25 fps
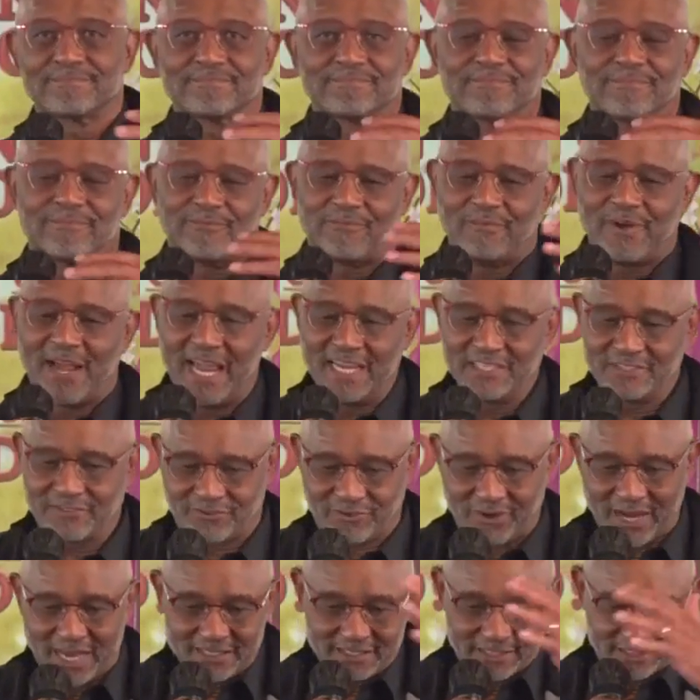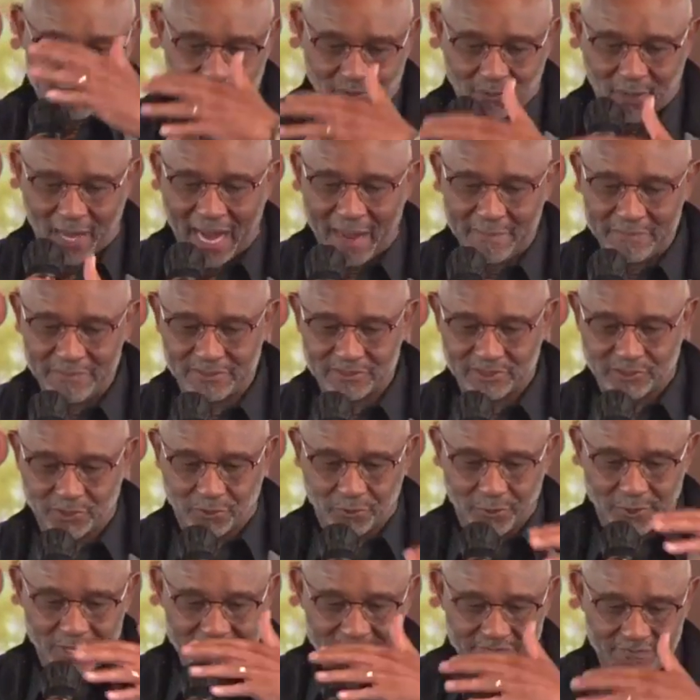ways of trying to describe this grief,
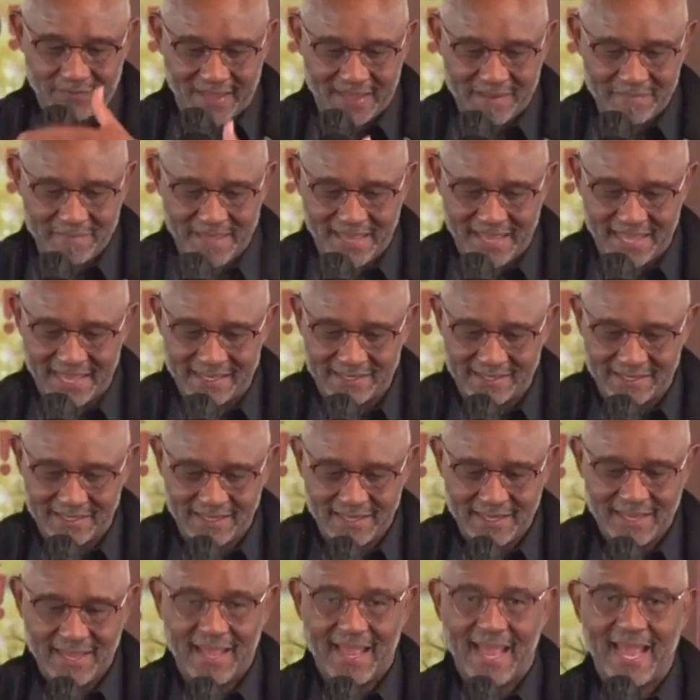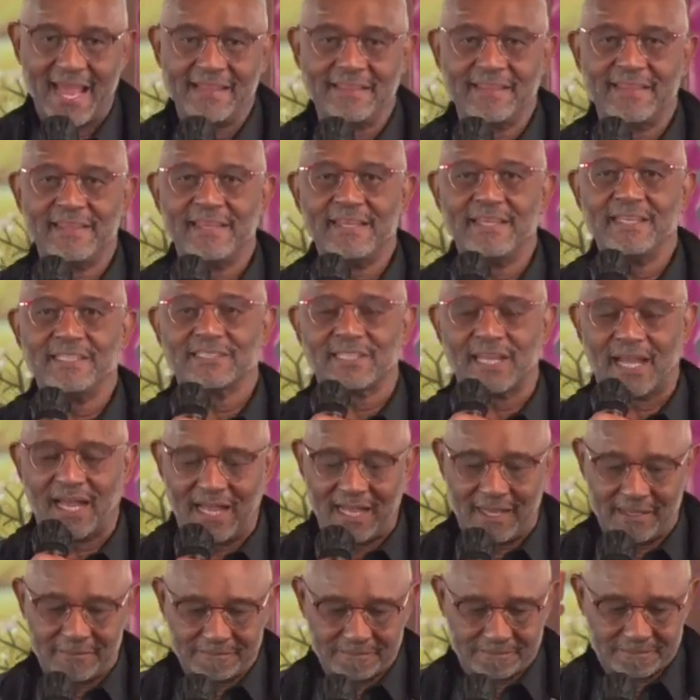amen. And these uh,
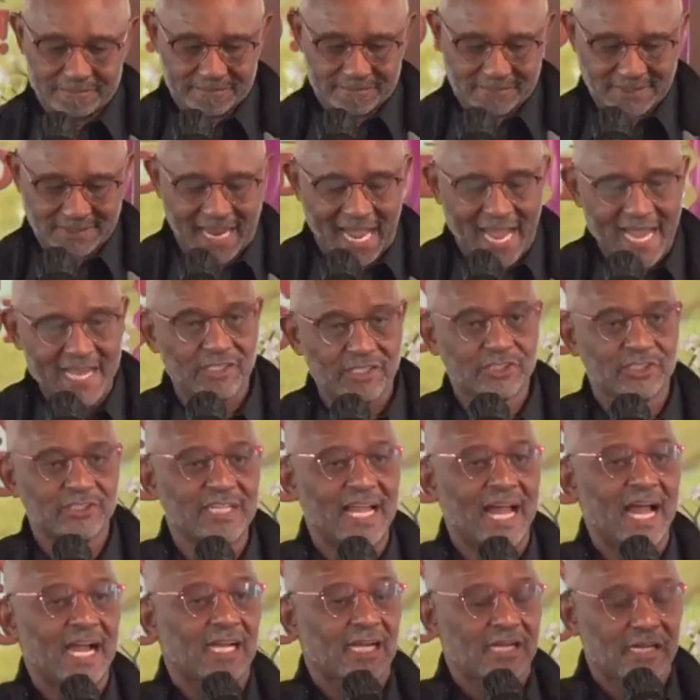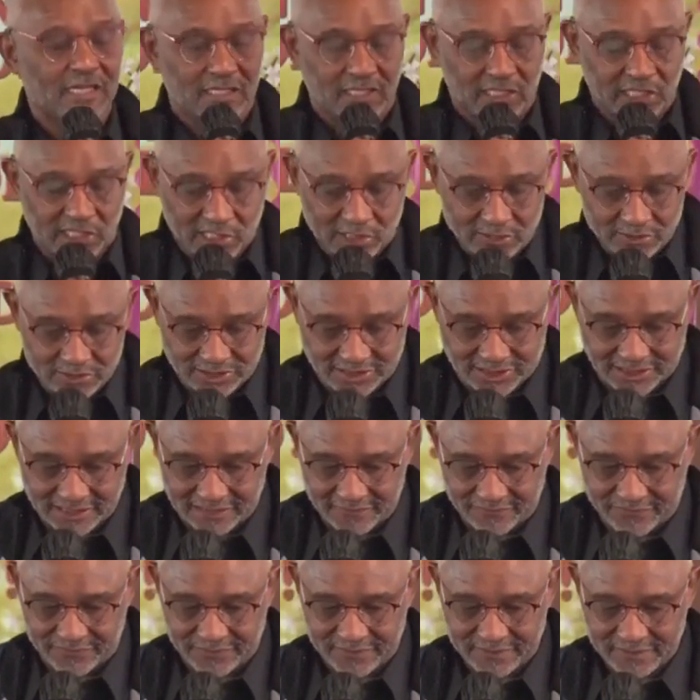titles are not conclusive
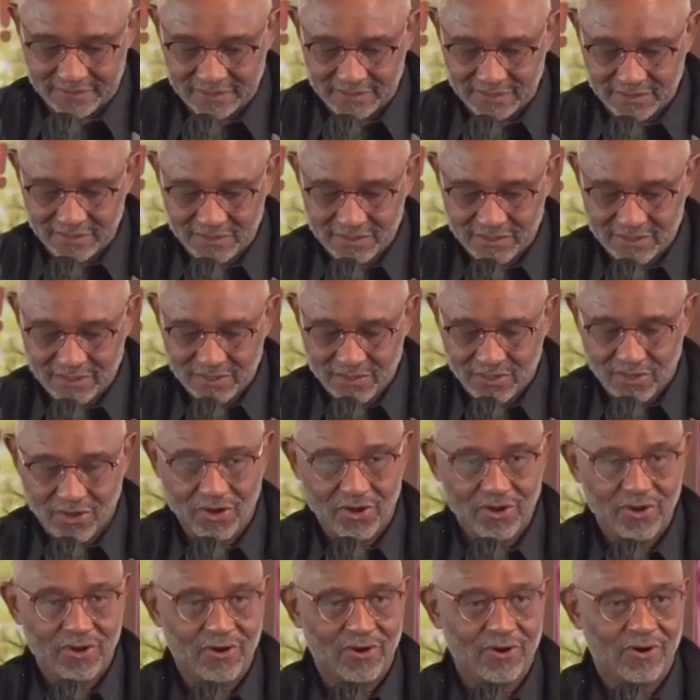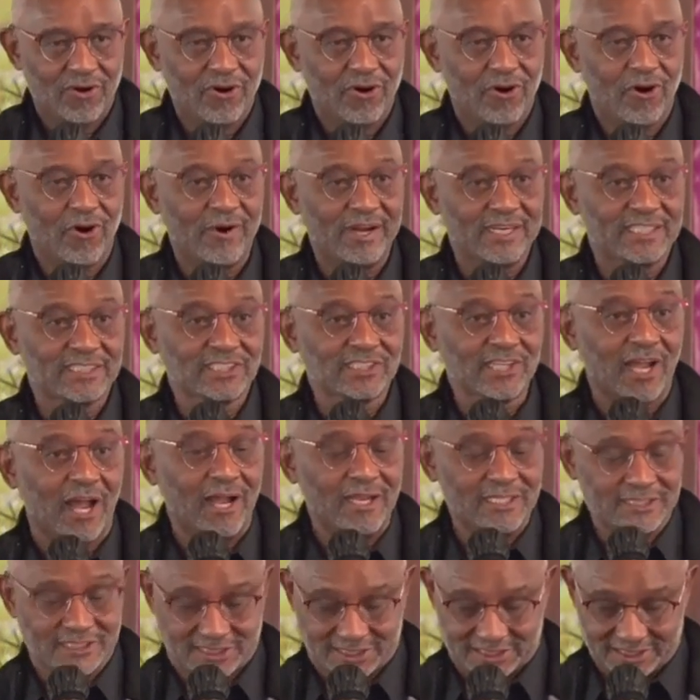or
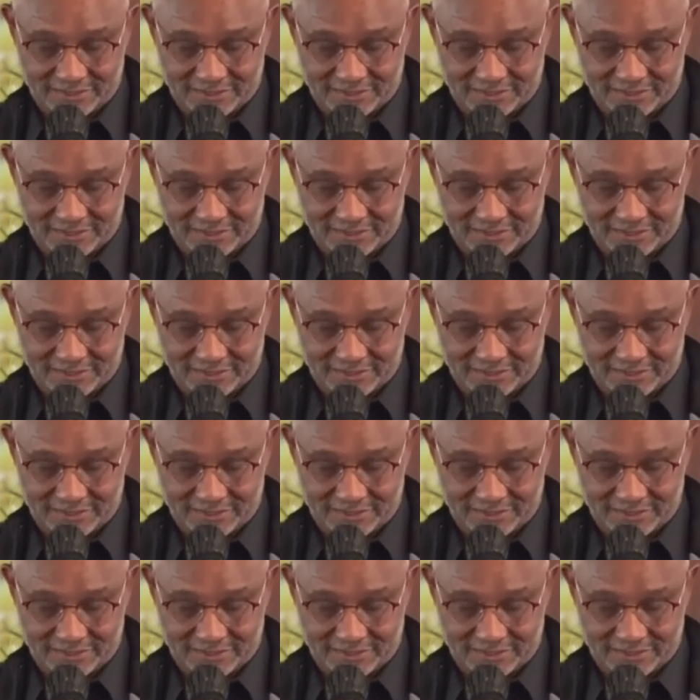exhaustive.